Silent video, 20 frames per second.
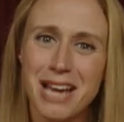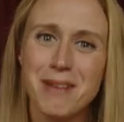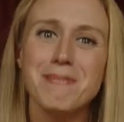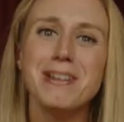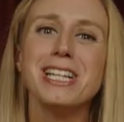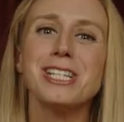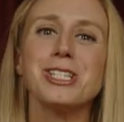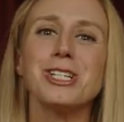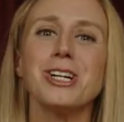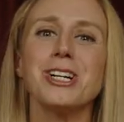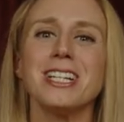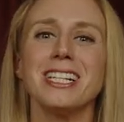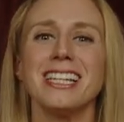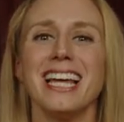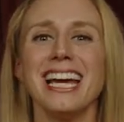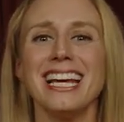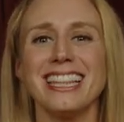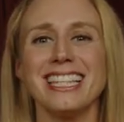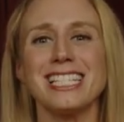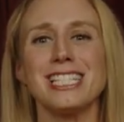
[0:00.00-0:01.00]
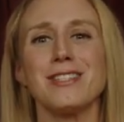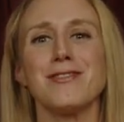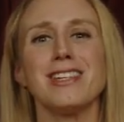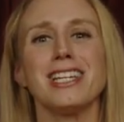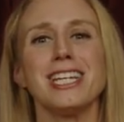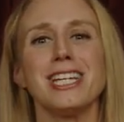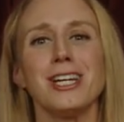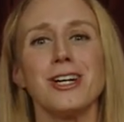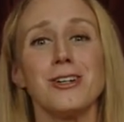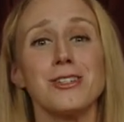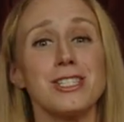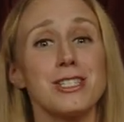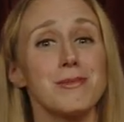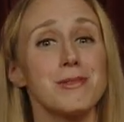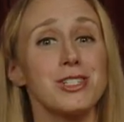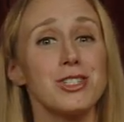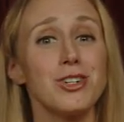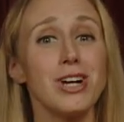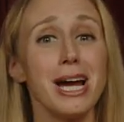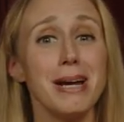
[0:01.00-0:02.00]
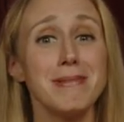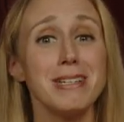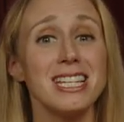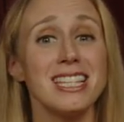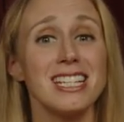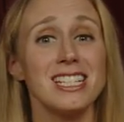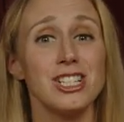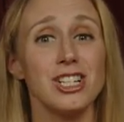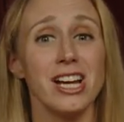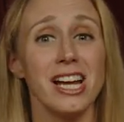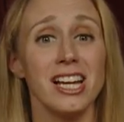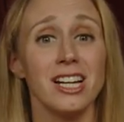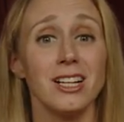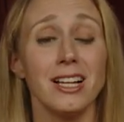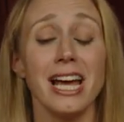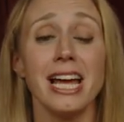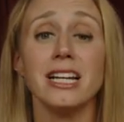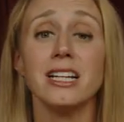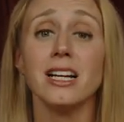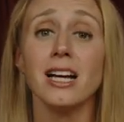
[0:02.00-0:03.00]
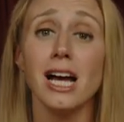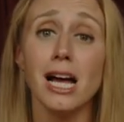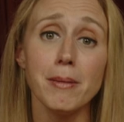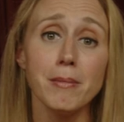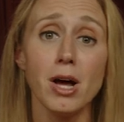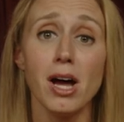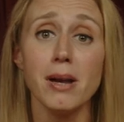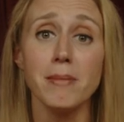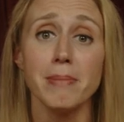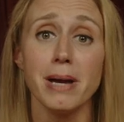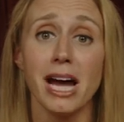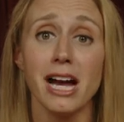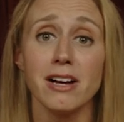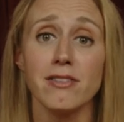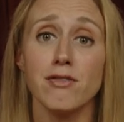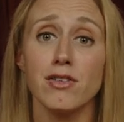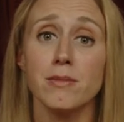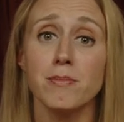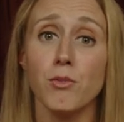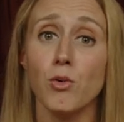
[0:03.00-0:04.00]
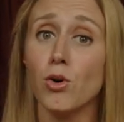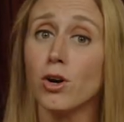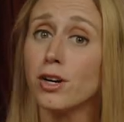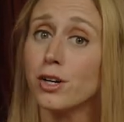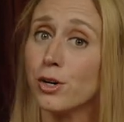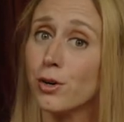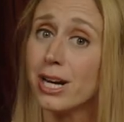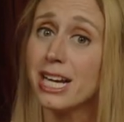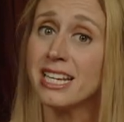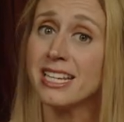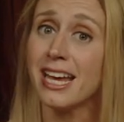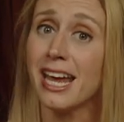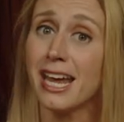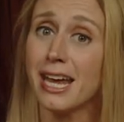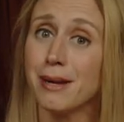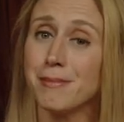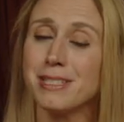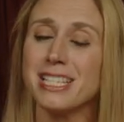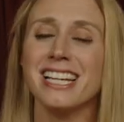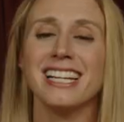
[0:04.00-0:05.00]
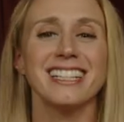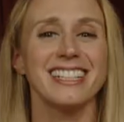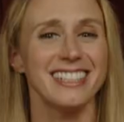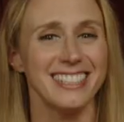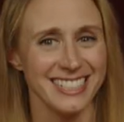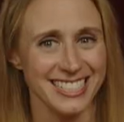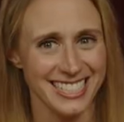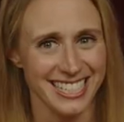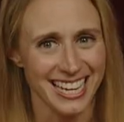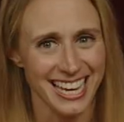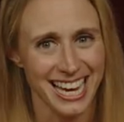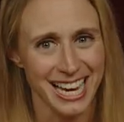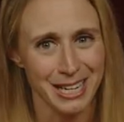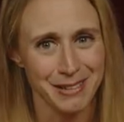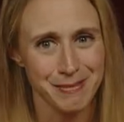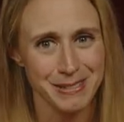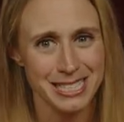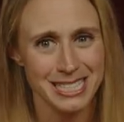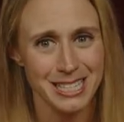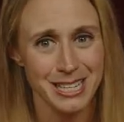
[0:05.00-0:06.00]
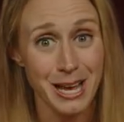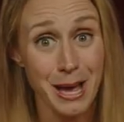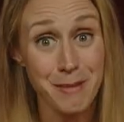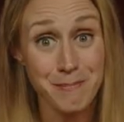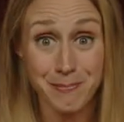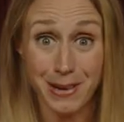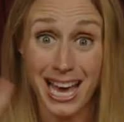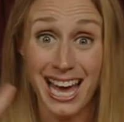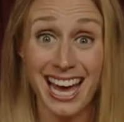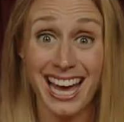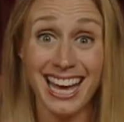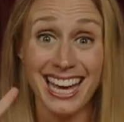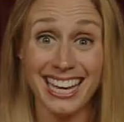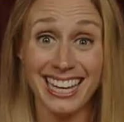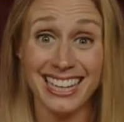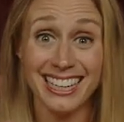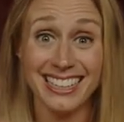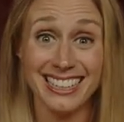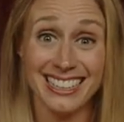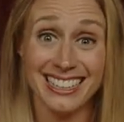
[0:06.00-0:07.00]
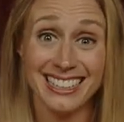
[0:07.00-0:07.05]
Be sure to like this video, subscribe to the channel, and come on back for more great games and good times. Bye!